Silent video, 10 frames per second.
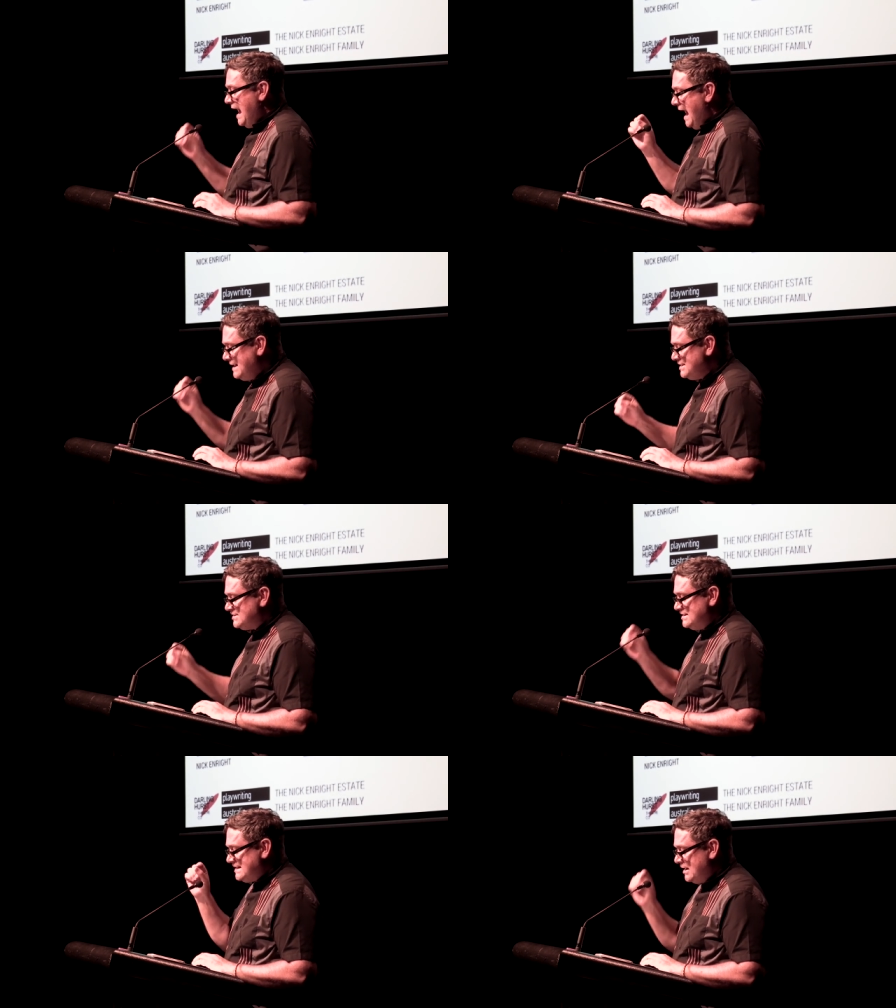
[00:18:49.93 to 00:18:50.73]

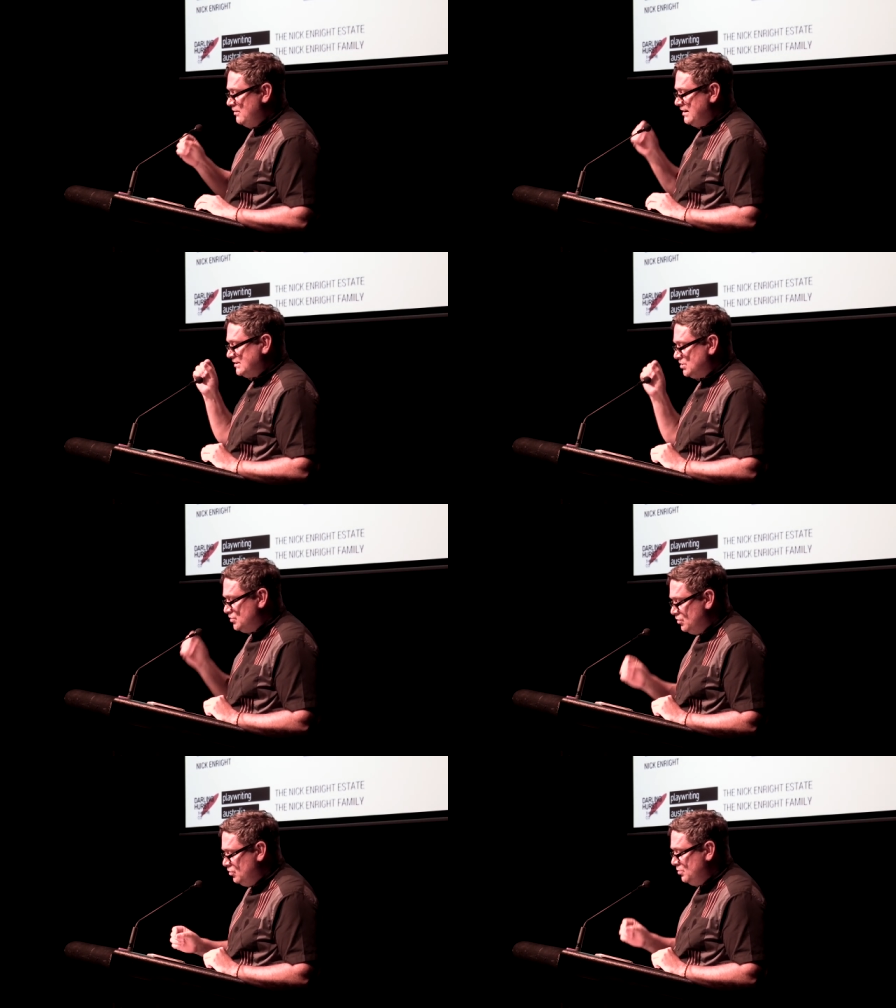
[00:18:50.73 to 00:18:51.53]
Artists interrogate the
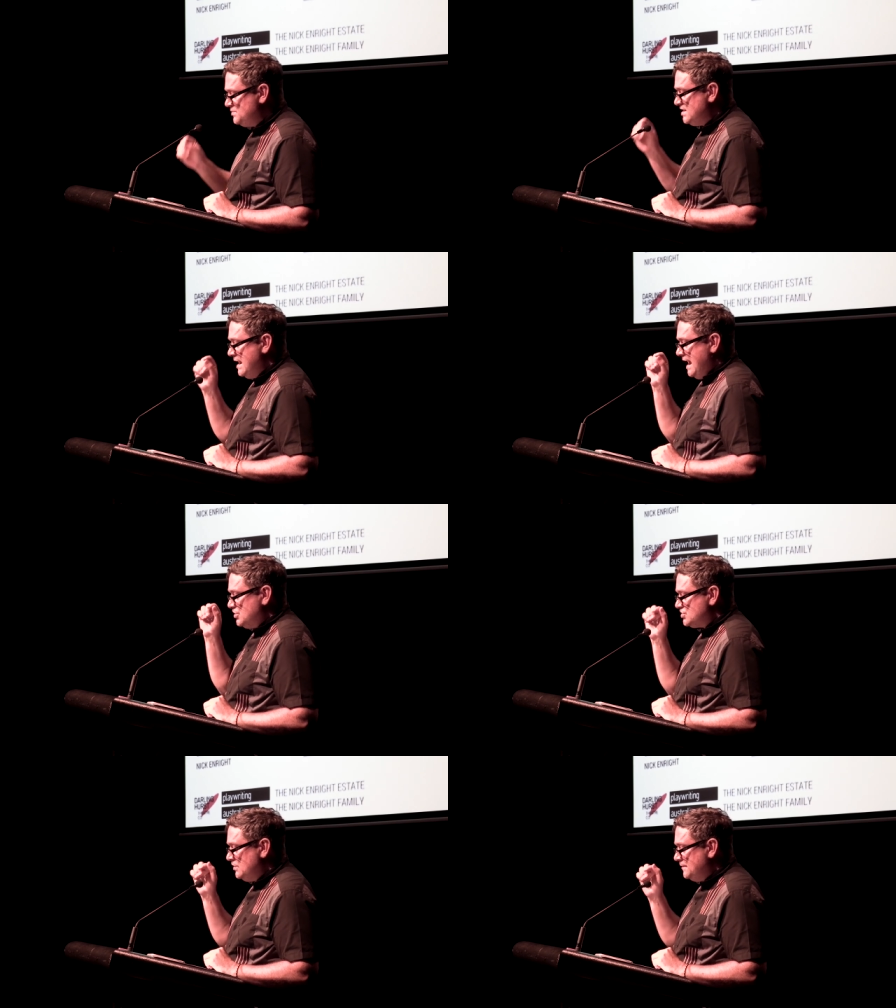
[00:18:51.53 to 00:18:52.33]
norms
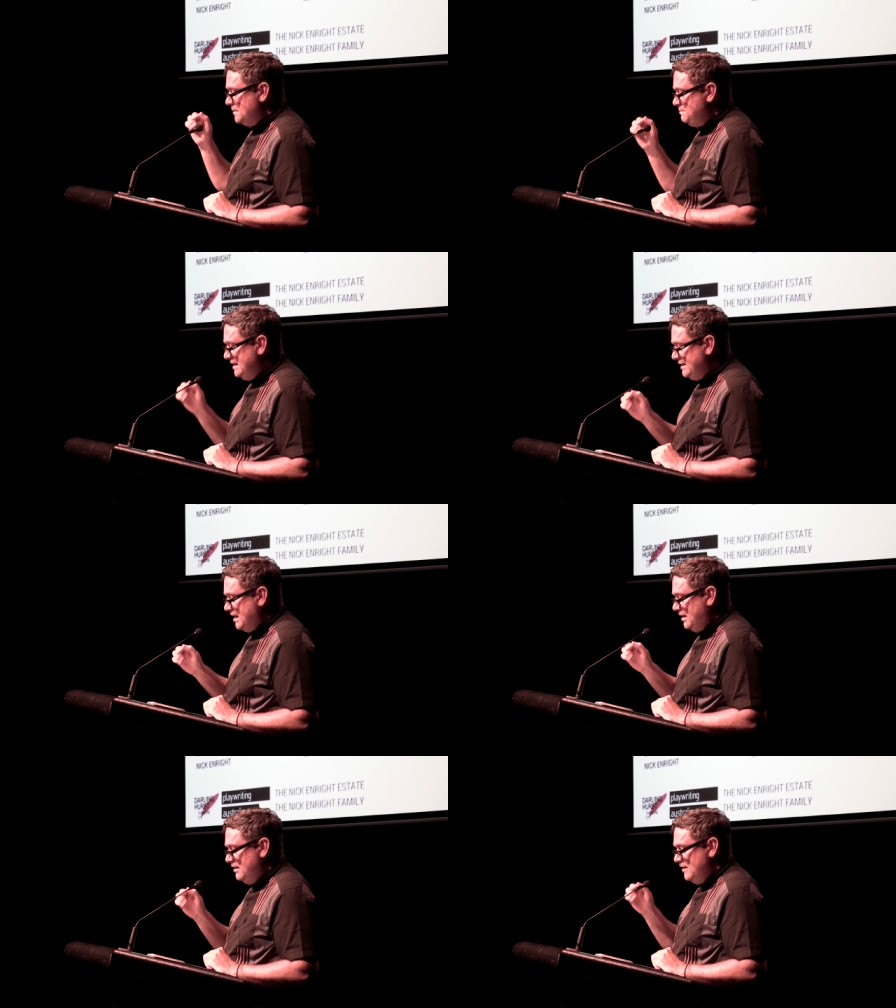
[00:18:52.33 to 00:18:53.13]
and show the
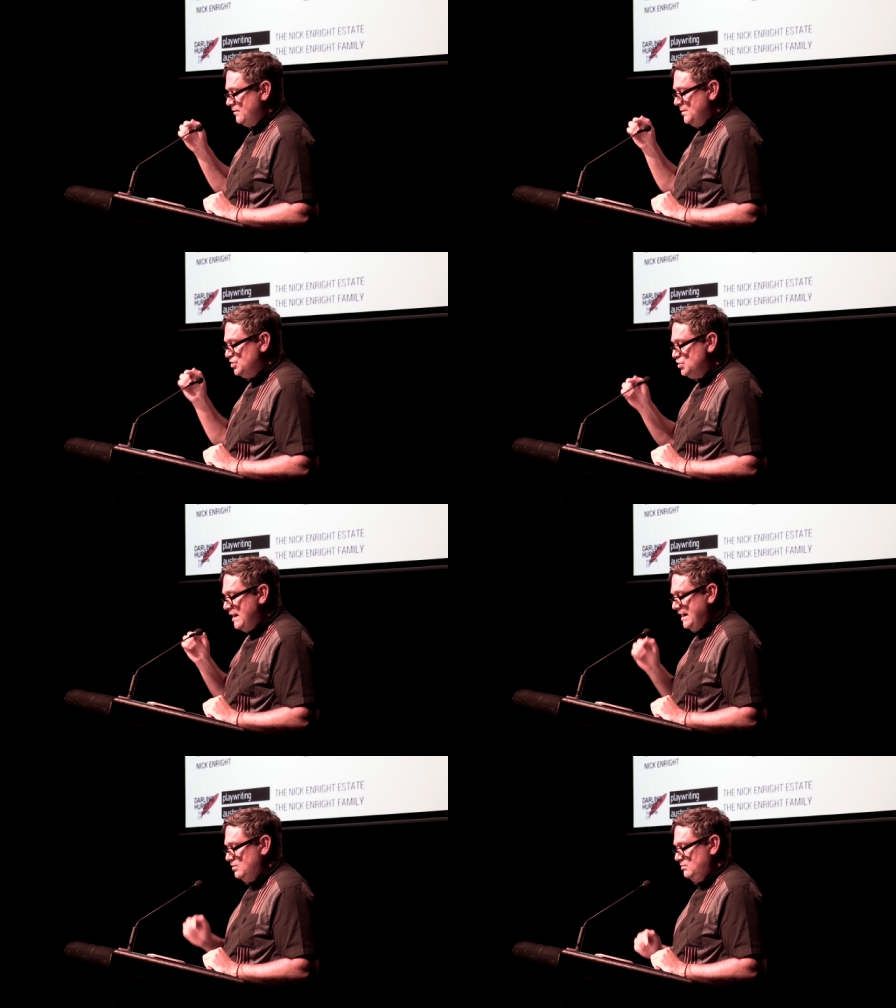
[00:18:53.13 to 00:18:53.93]
familiar from a
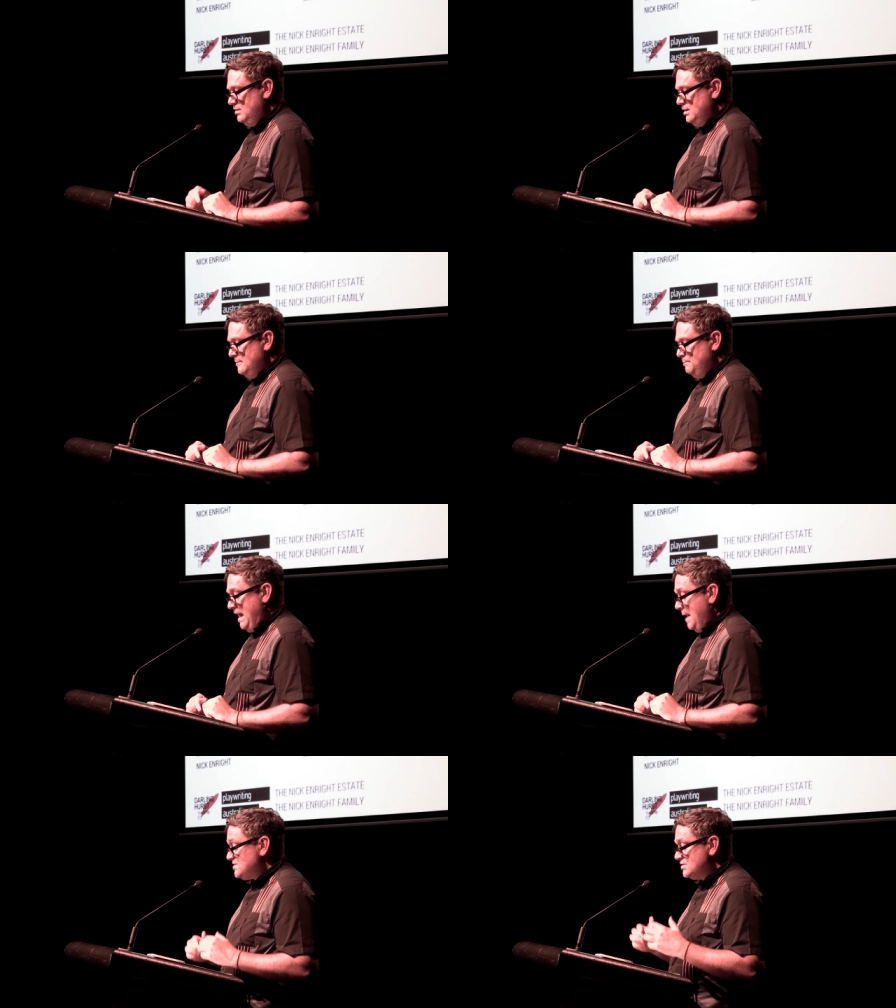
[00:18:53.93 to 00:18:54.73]
new angle
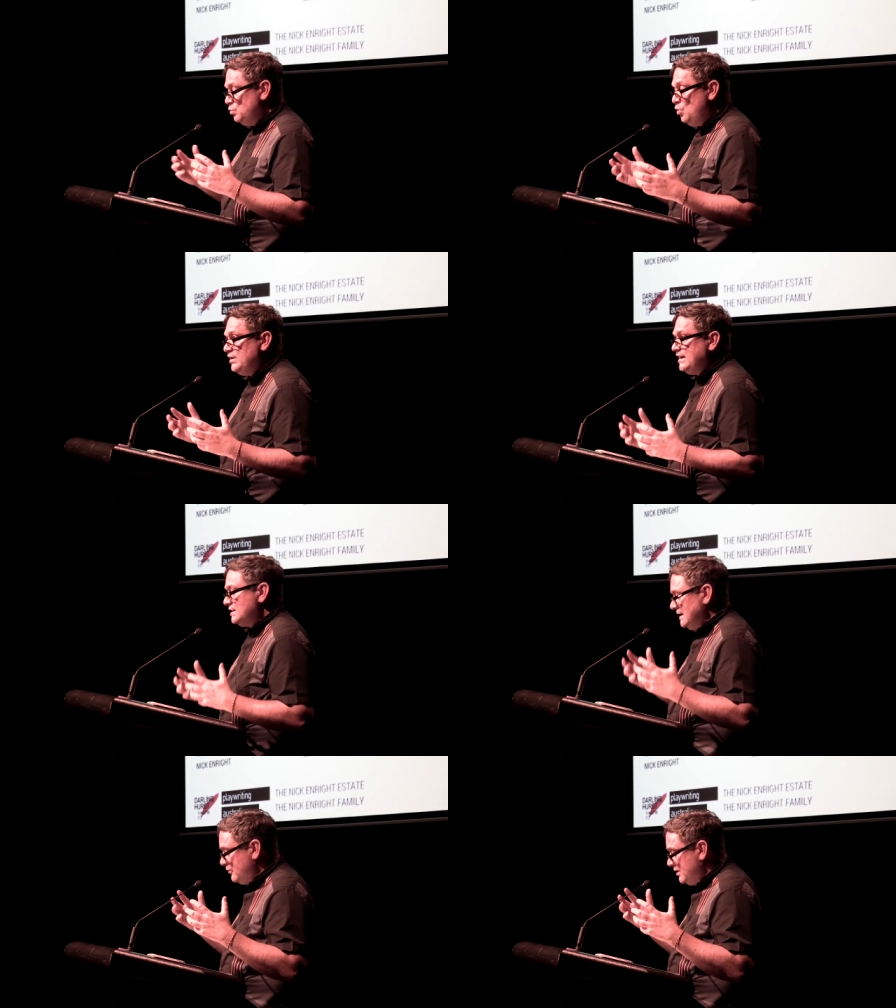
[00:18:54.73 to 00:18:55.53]
perhaps as a warning,
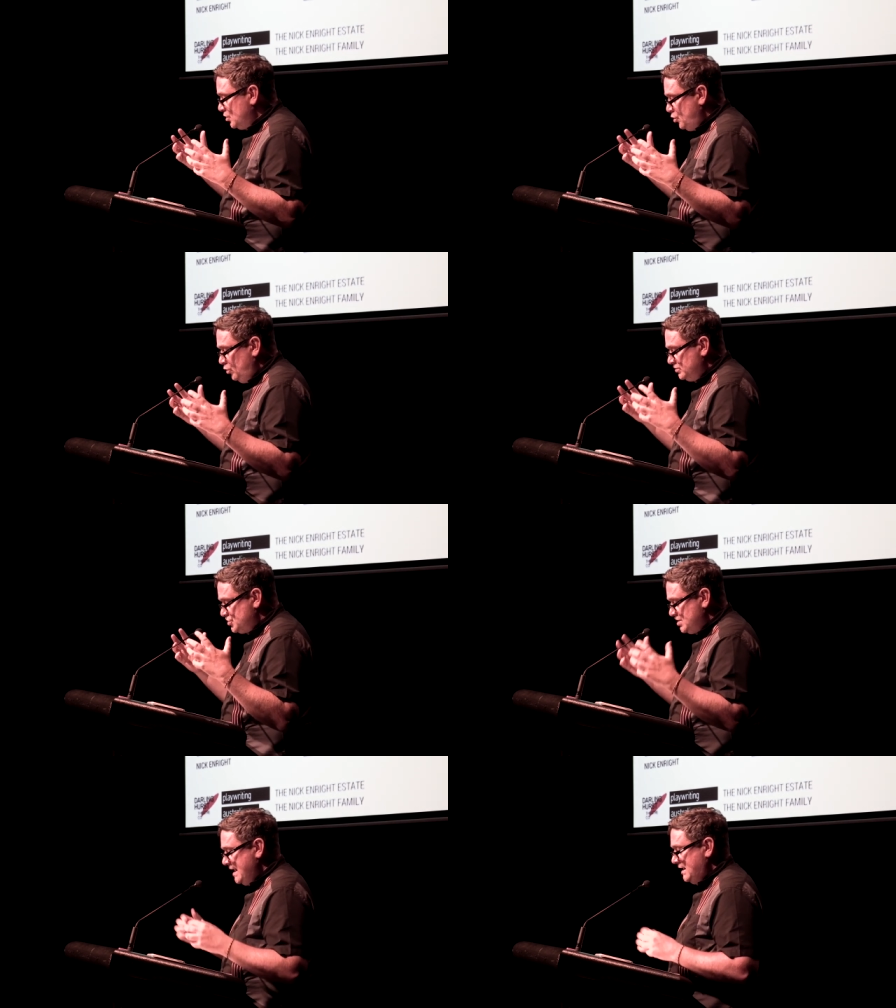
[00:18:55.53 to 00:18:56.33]
a clarion call
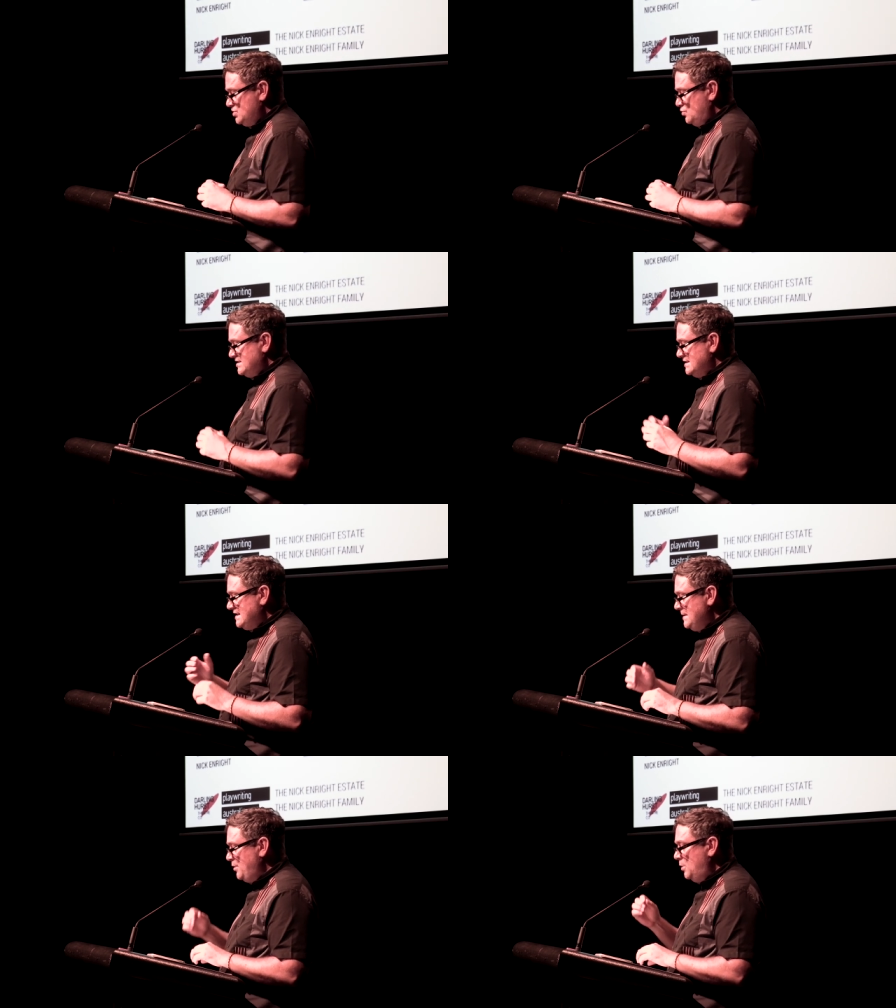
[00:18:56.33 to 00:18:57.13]
to change, or as a
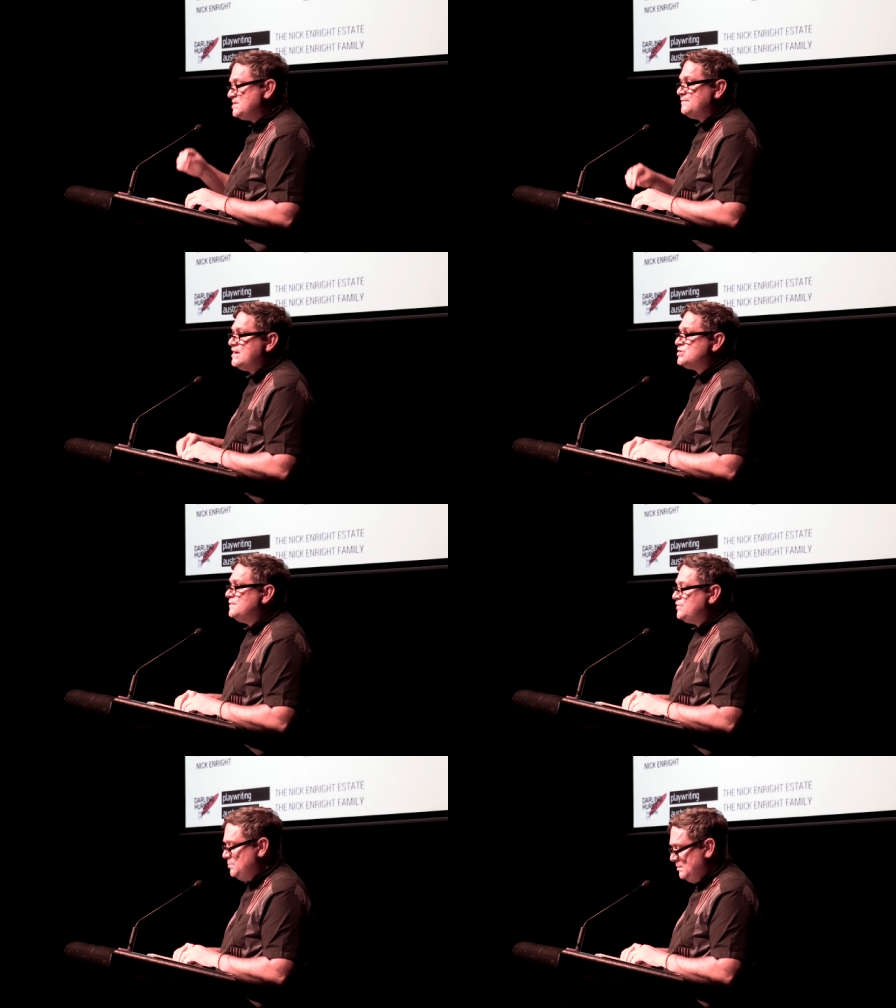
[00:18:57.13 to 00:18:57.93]
deep
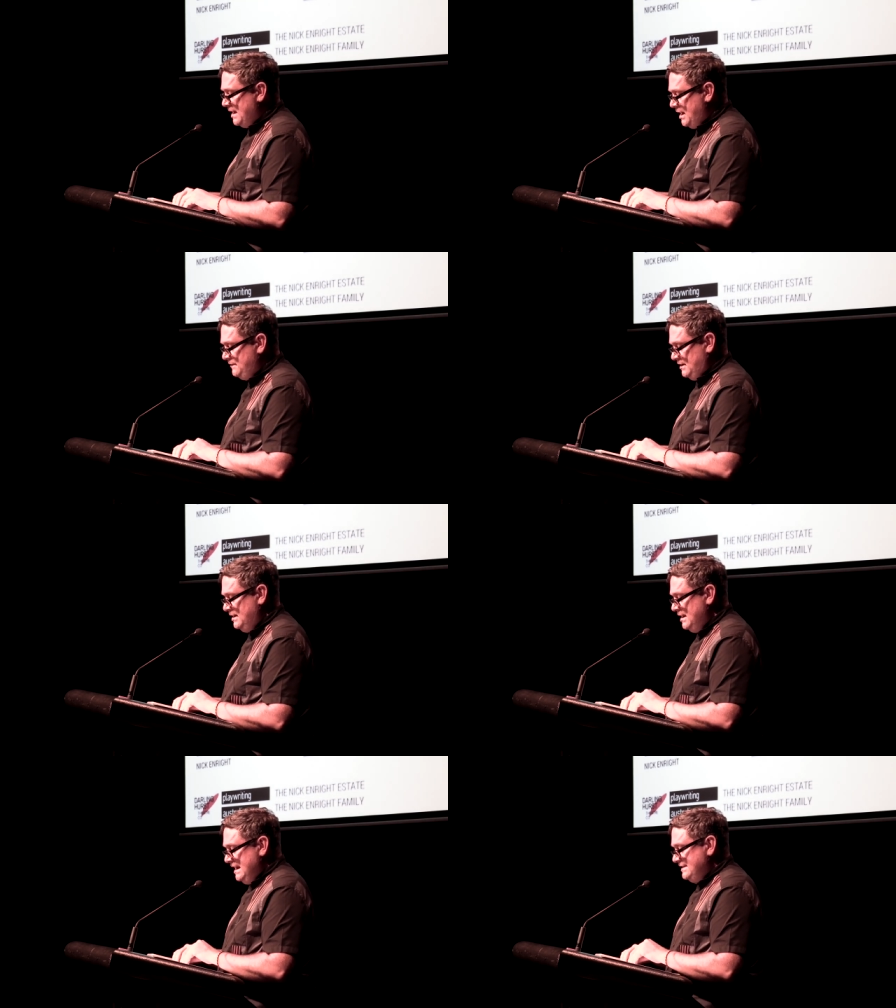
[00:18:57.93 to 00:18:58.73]
observation of human behaviour.